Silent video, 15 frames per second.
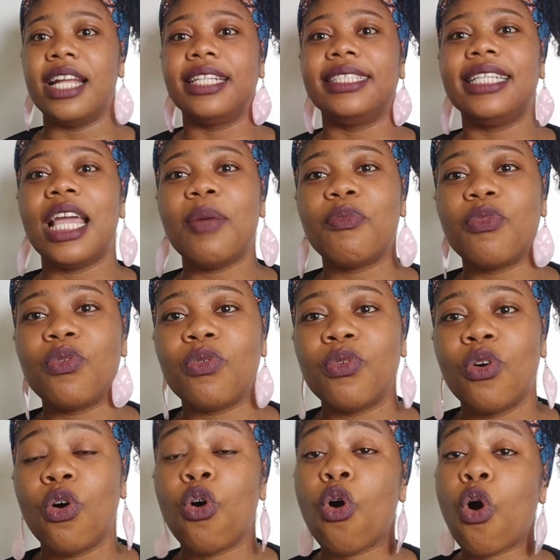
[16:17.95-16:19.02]
Nyemu
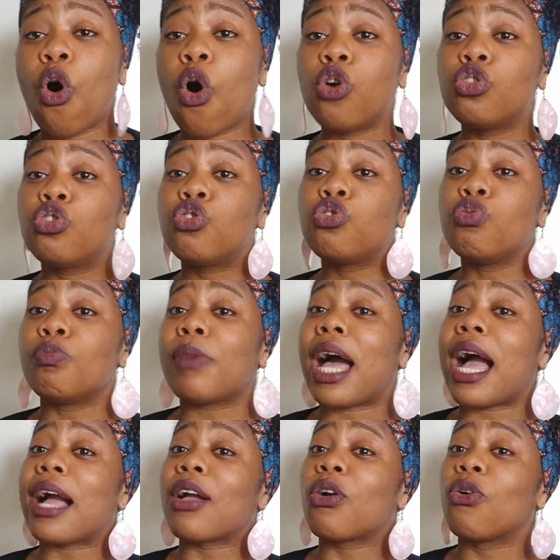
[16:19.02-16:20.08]
otu
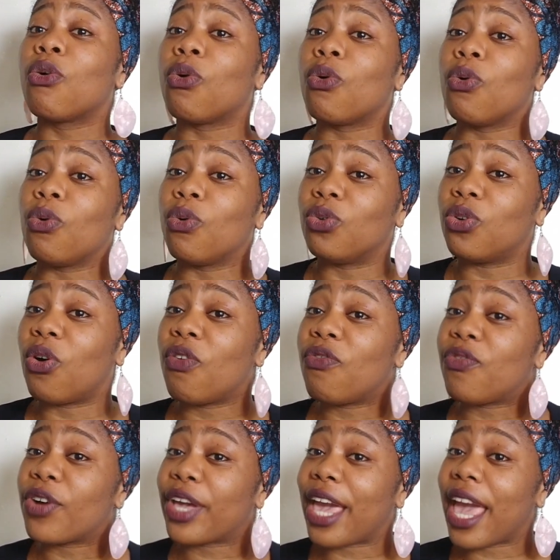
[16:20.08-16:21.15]
mango. Don't
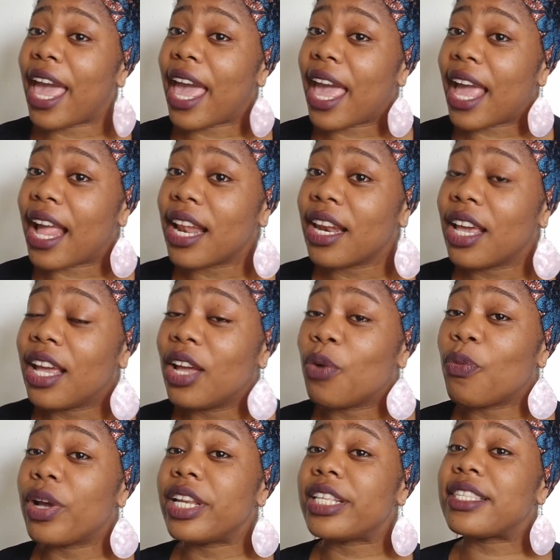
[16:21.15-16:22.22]
forget,
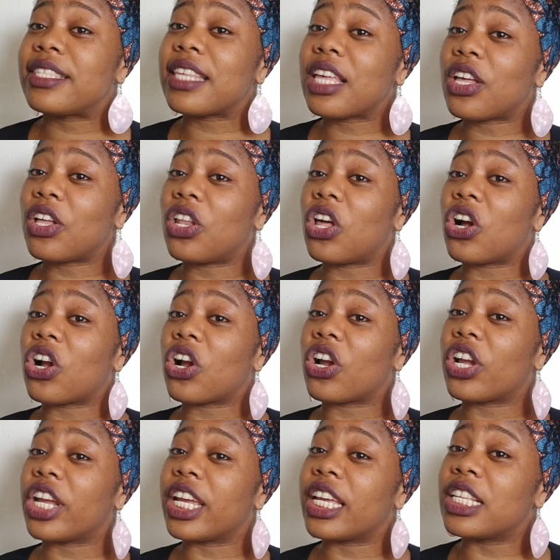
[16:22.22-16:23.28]
when it's singular,
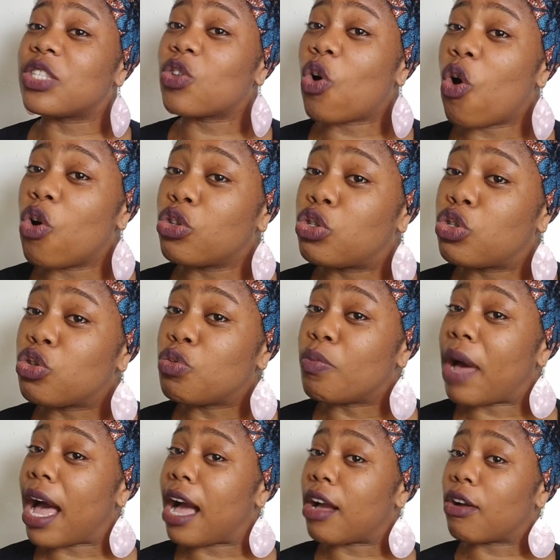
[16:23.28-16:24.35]
it's otu
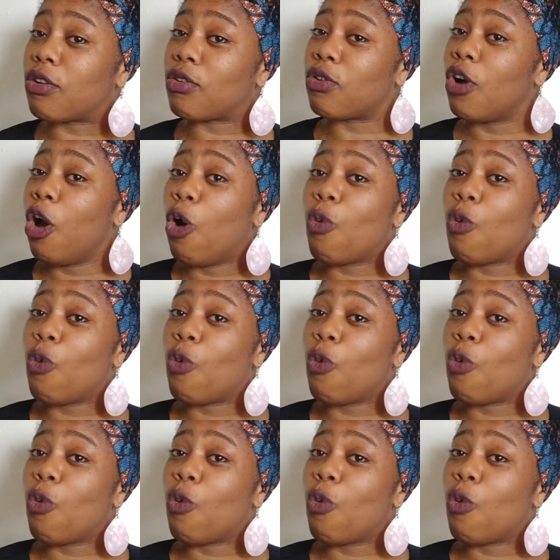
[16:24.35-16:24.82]
mango.